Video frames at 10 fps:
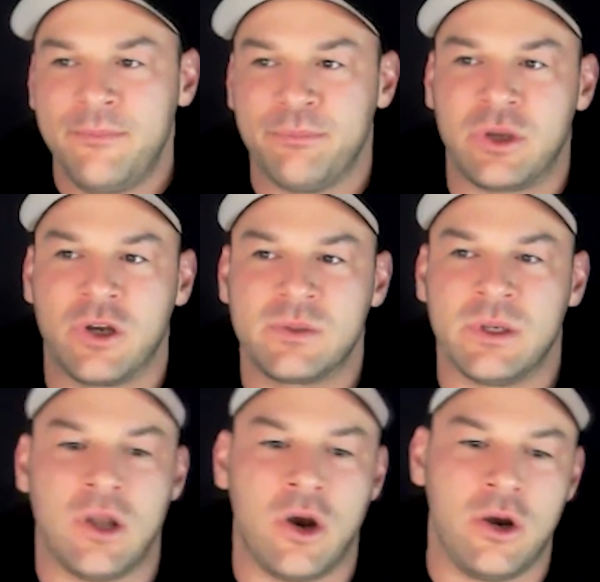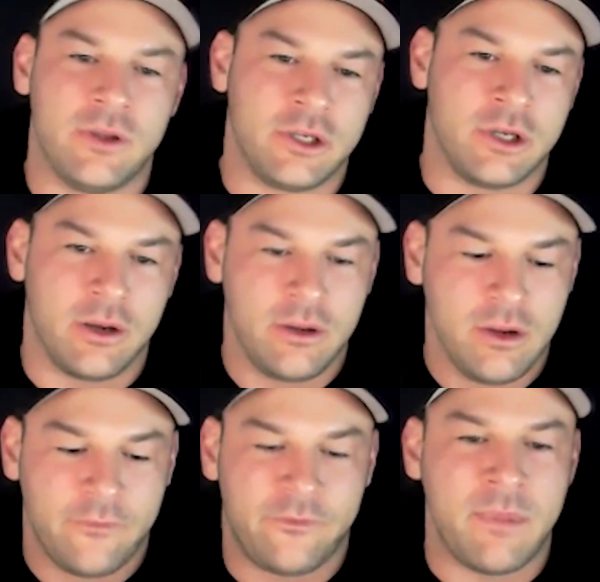because we know that
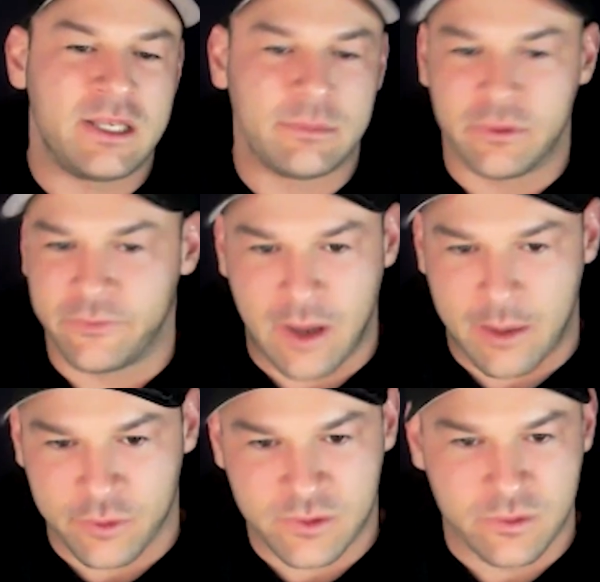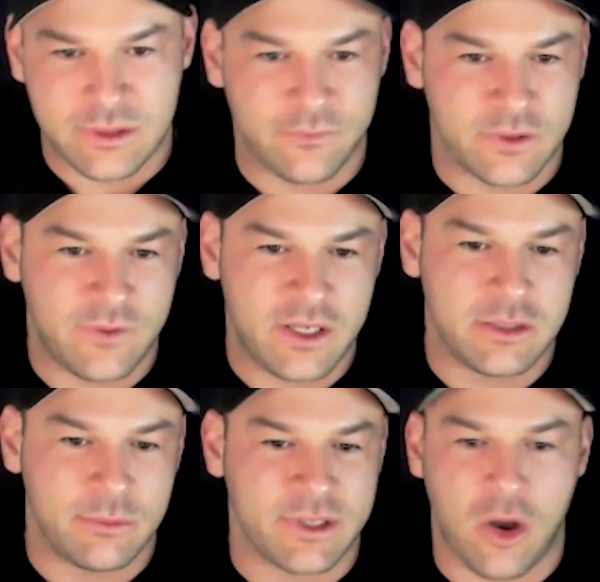fermentable, fibrous, cruciferous
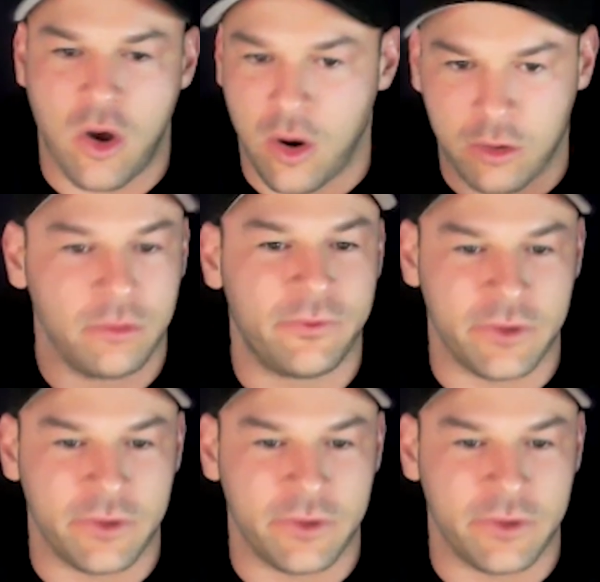vegetables are horrible